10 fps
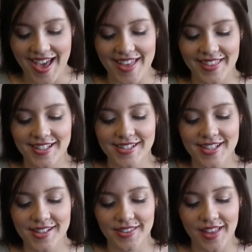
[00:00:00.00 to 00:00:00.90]
And then
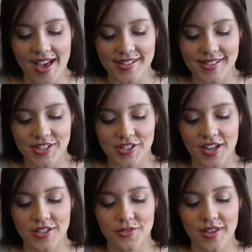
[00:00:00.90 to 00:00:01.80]
the last
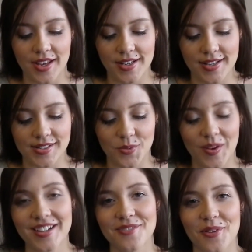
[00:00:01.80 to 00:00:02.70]
shade you get is
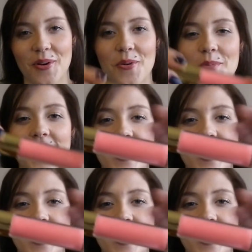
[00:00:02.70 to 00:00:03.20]
When in Rome,